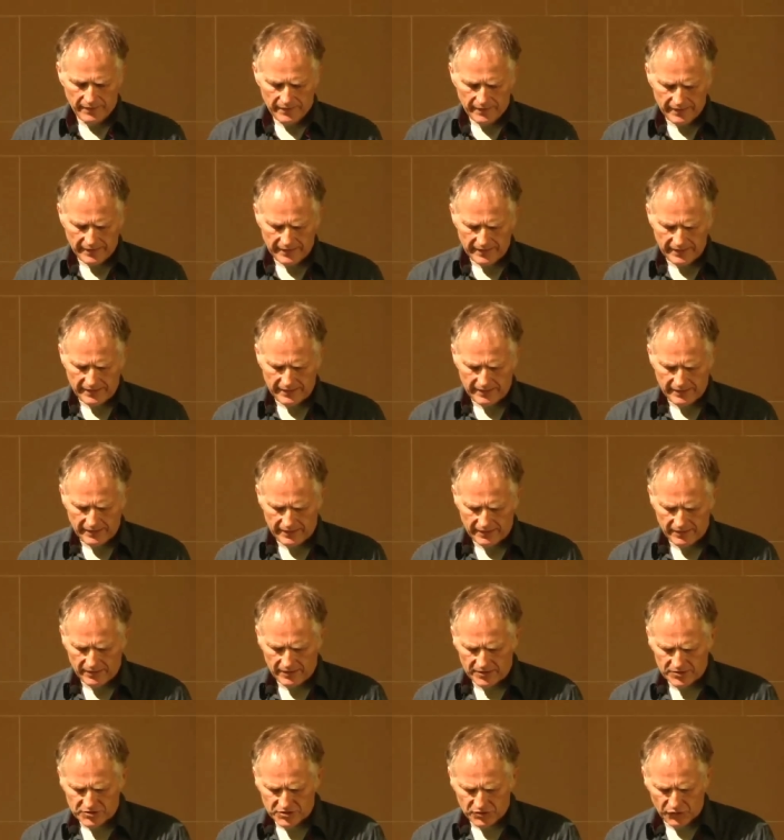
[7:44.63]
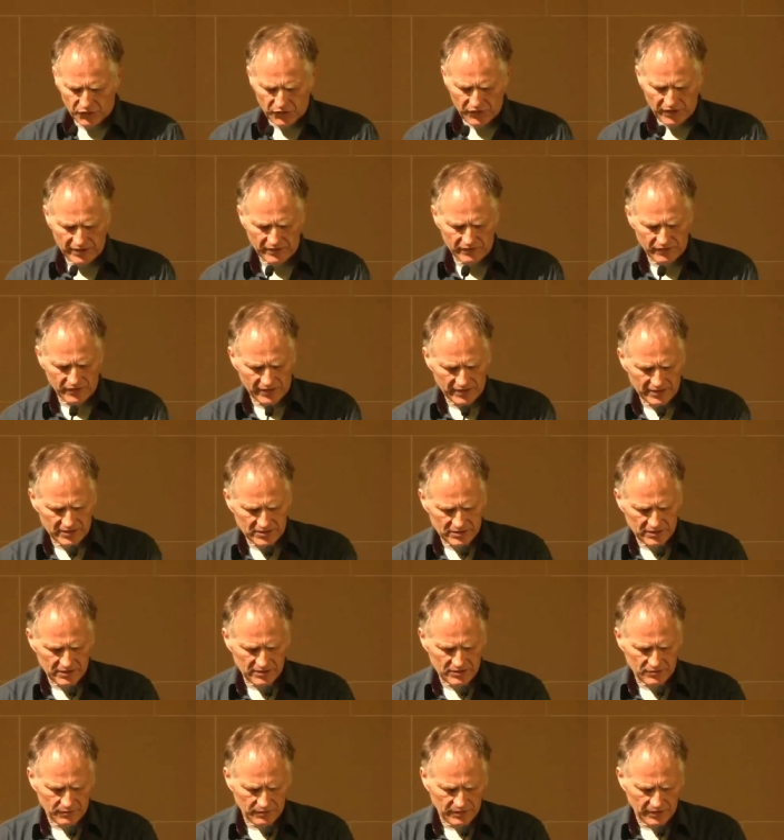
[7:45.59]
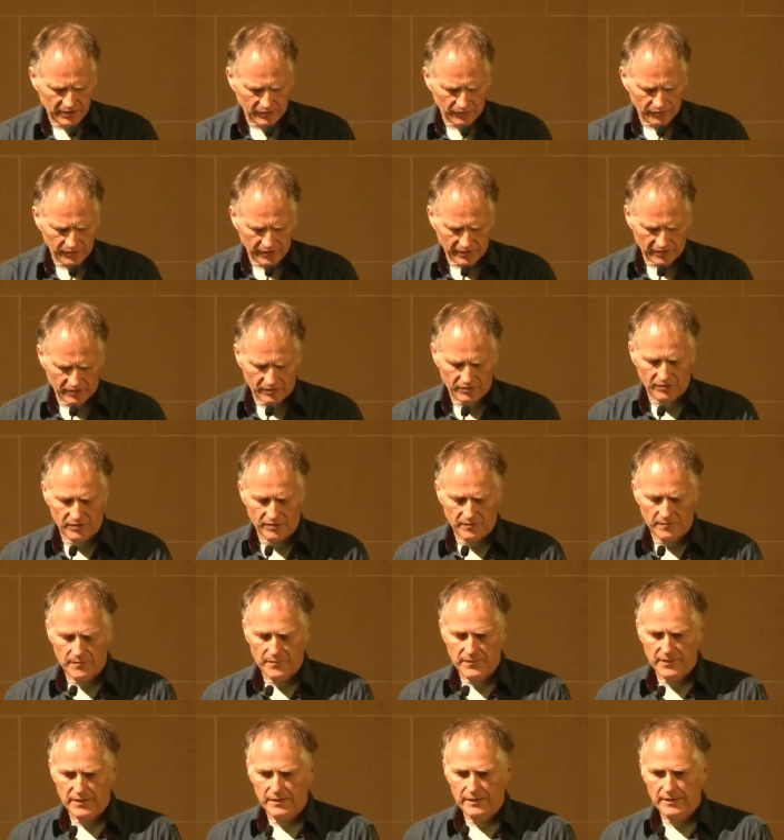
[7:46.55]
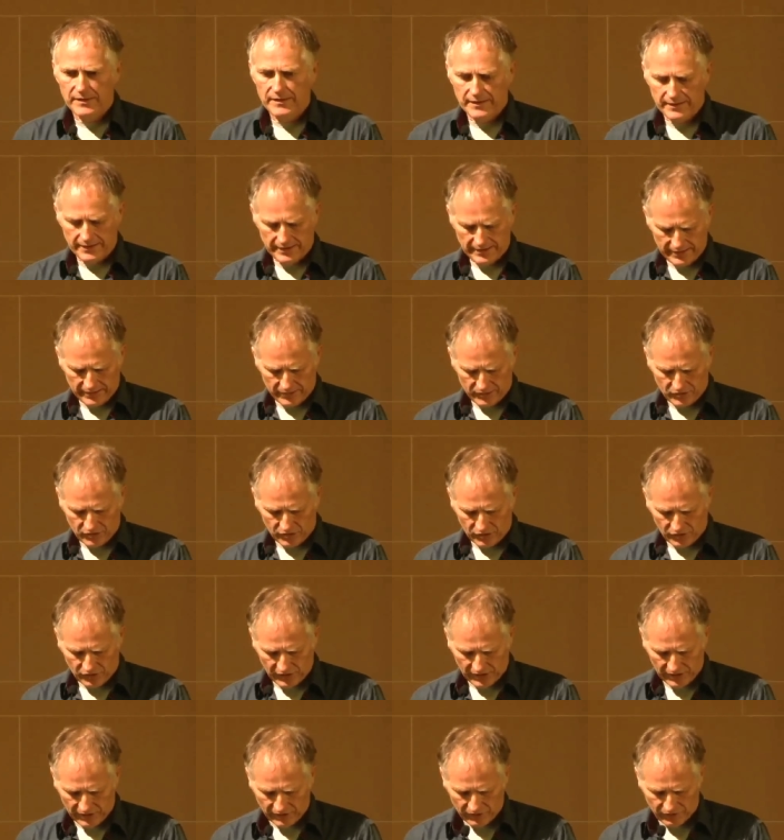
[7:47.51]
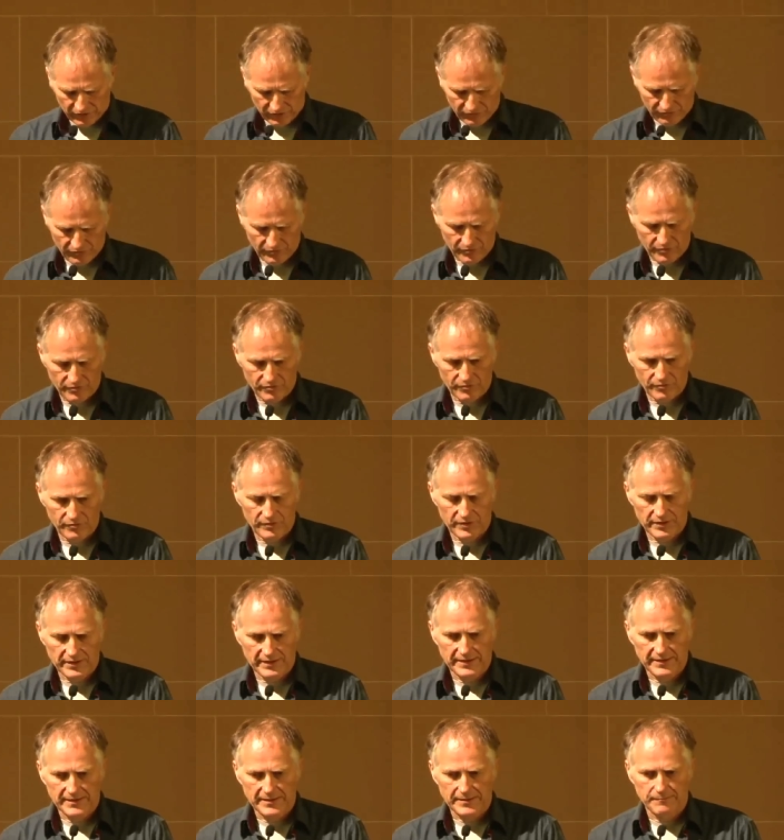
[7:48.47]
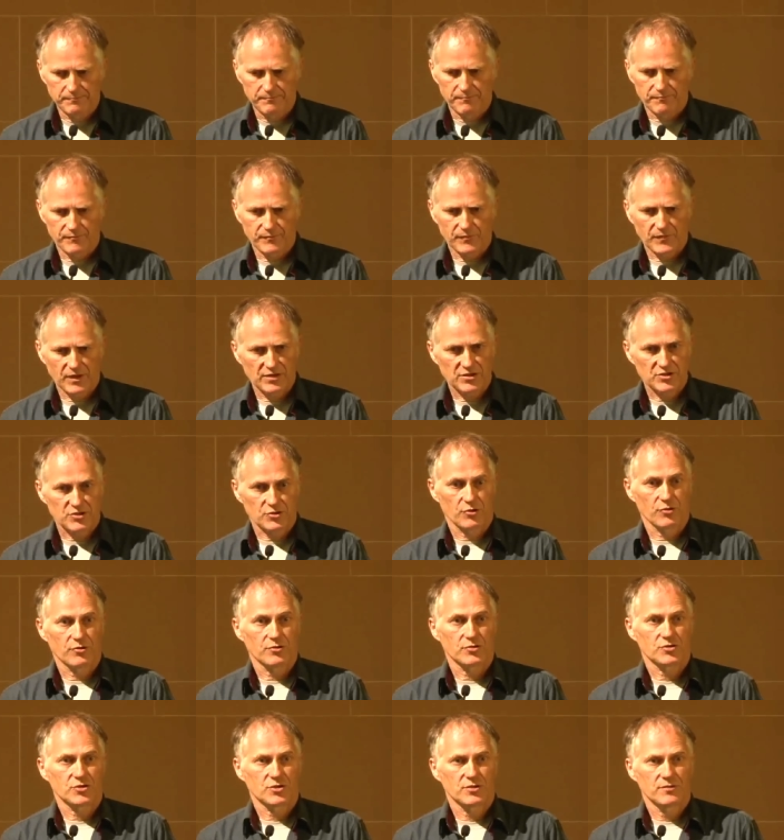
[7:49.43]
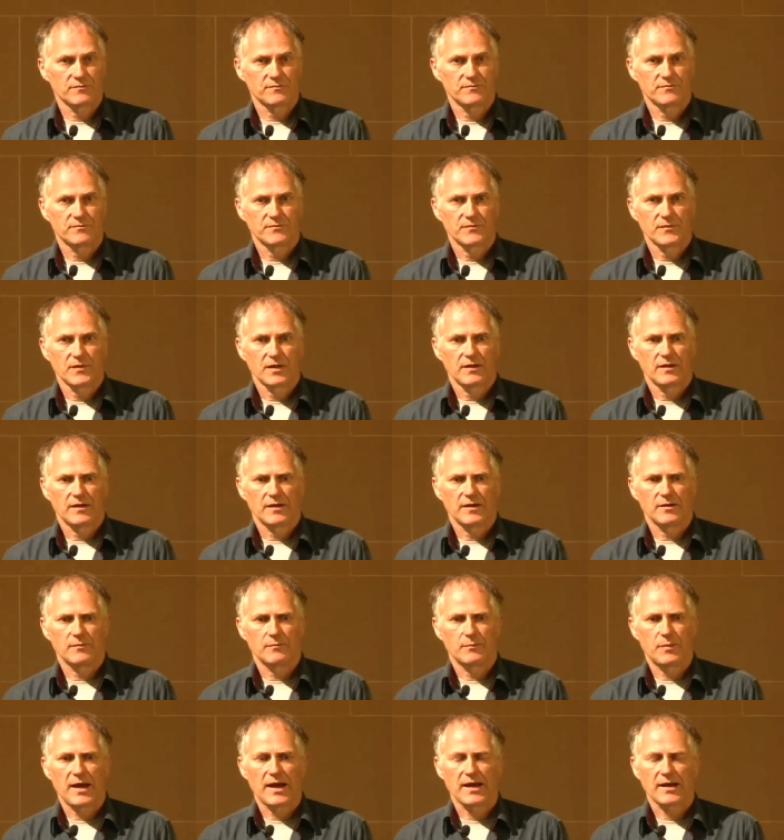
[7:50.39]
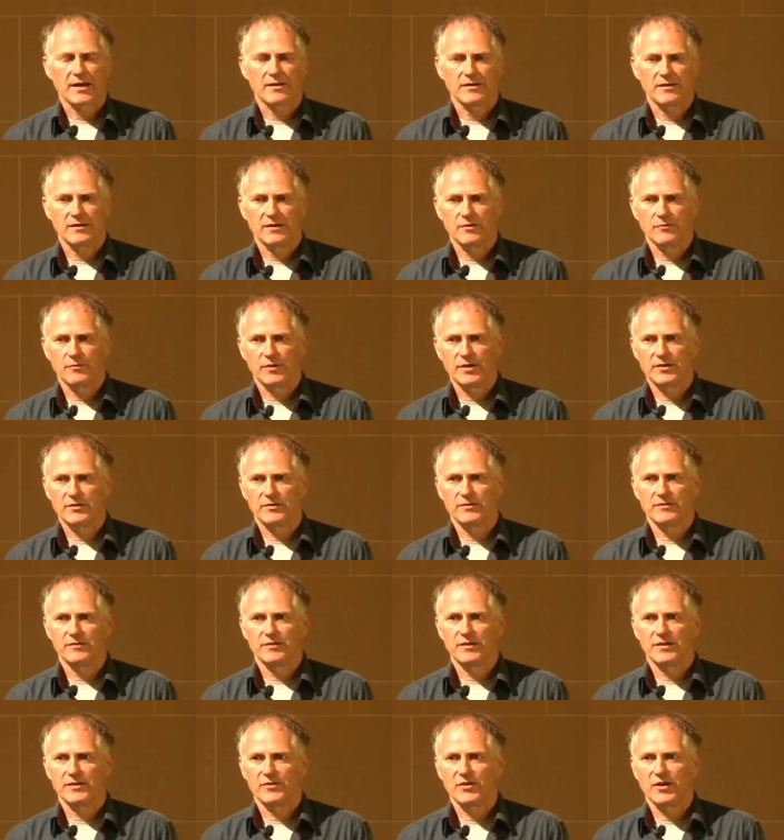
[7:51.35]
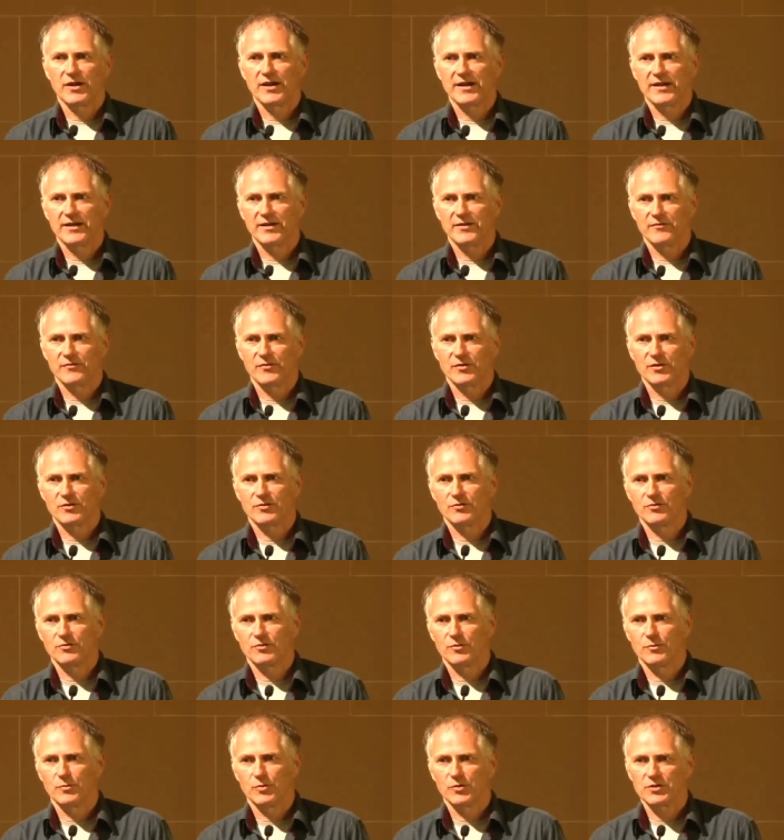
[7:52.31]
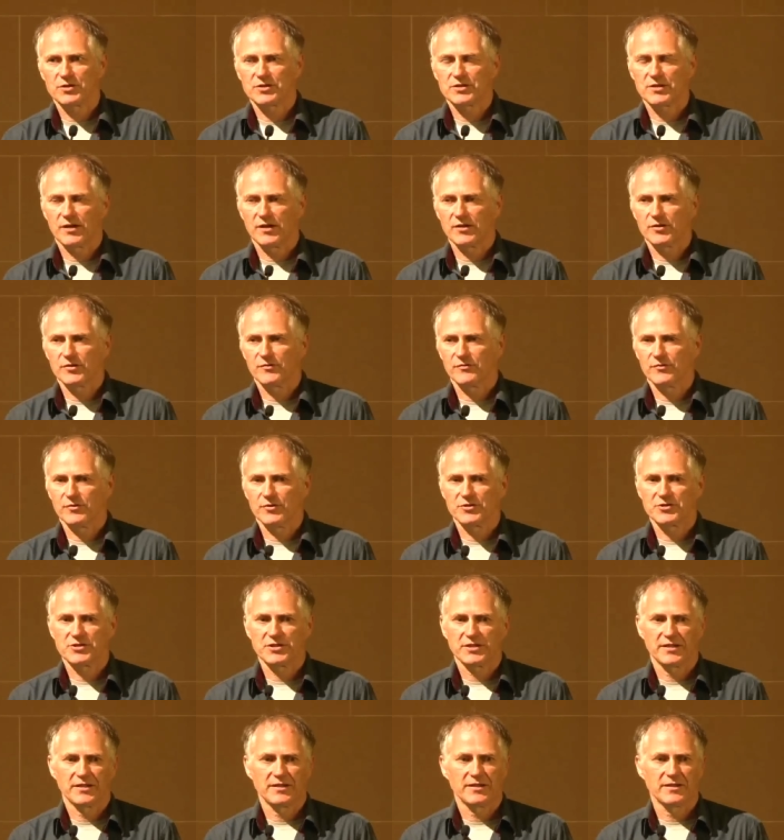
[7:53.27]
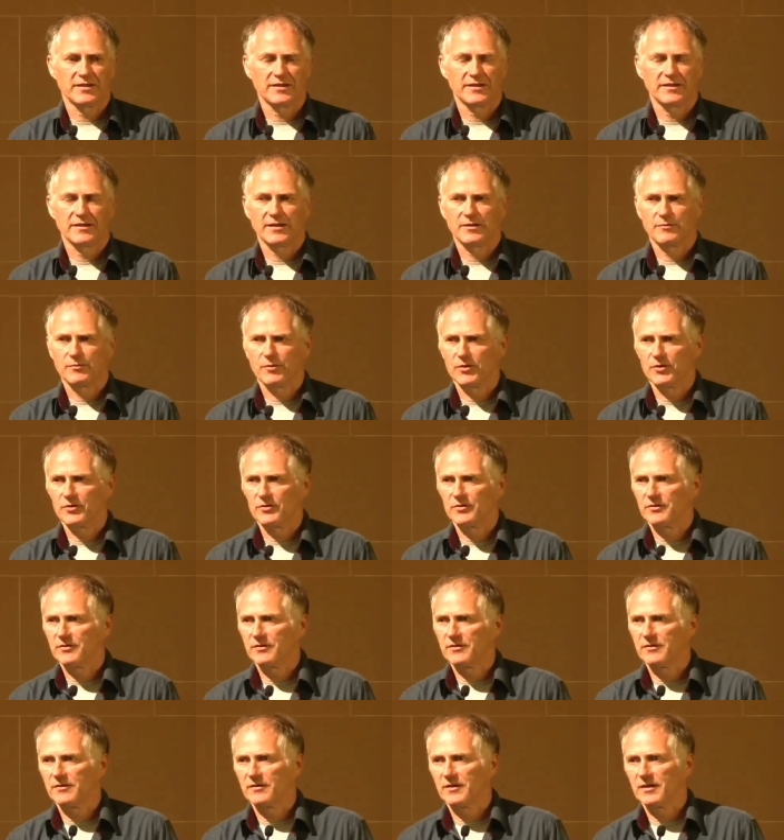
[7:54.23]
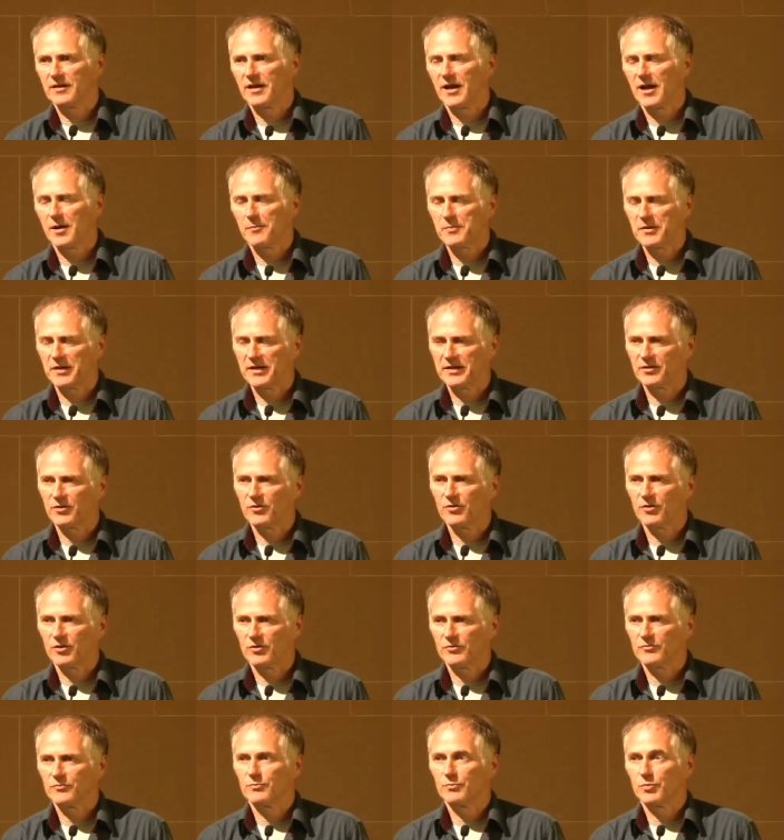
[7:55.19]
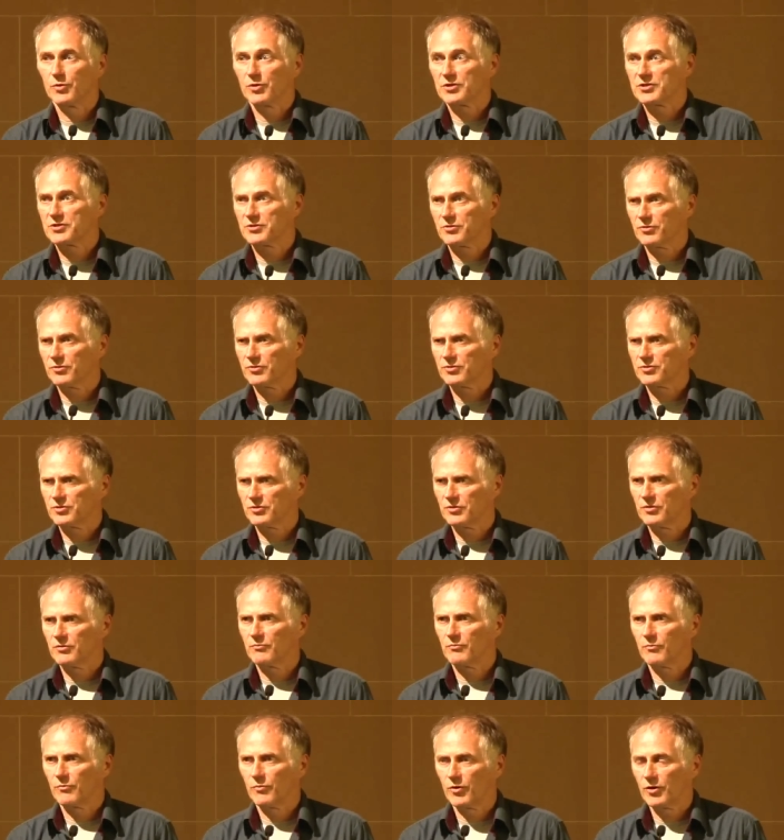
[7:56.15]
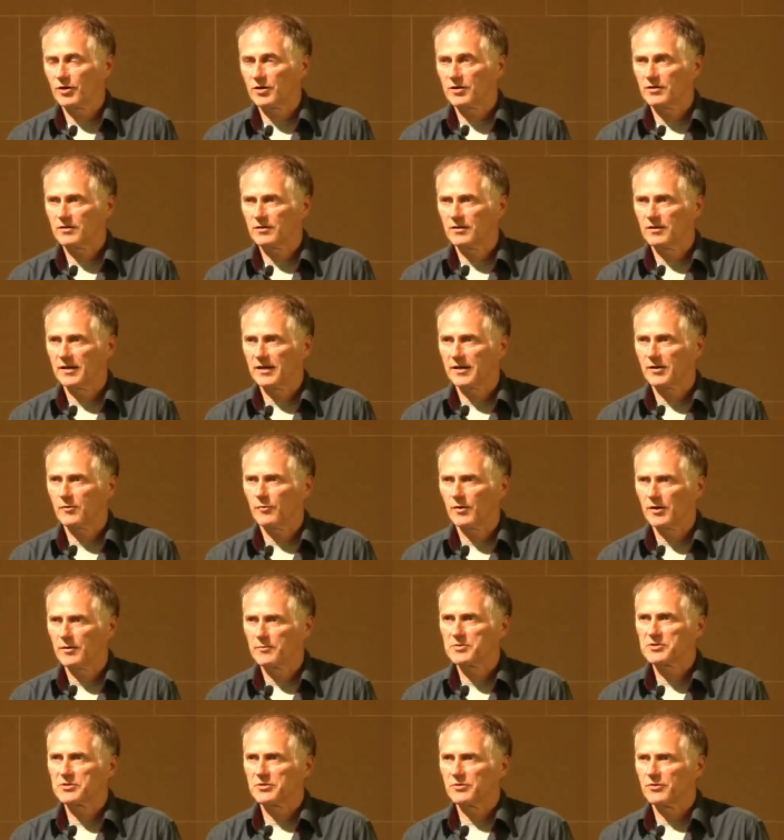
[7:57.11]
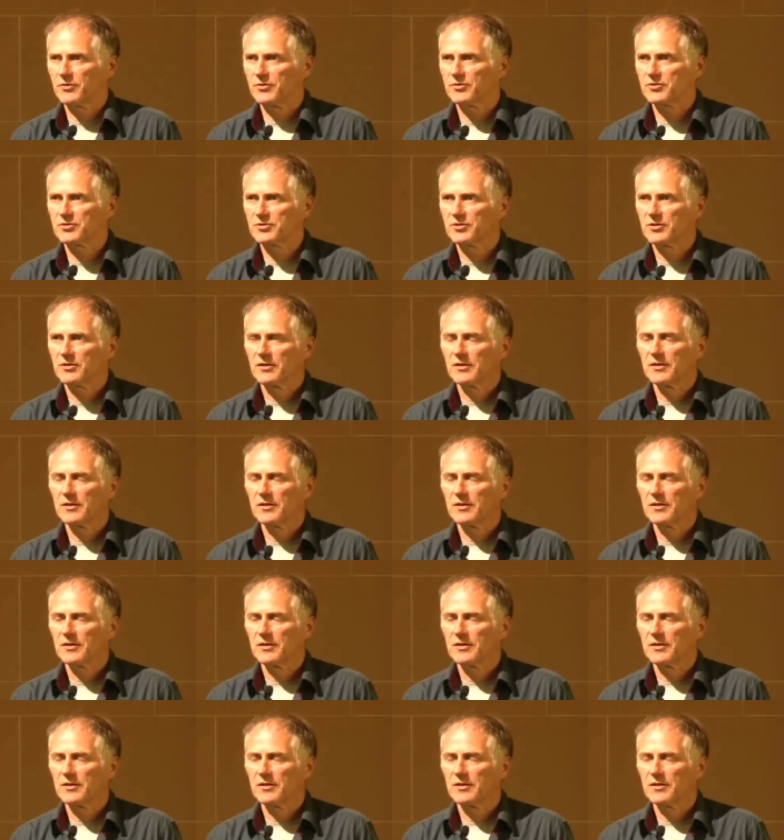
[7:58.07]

Uh, I also think that it's, it's really critical uh, to think through um, search. Uh, back uh, when, at the height of the Google Books controversy, I wrote an op-ed called Book Search Should Work Like Web Search.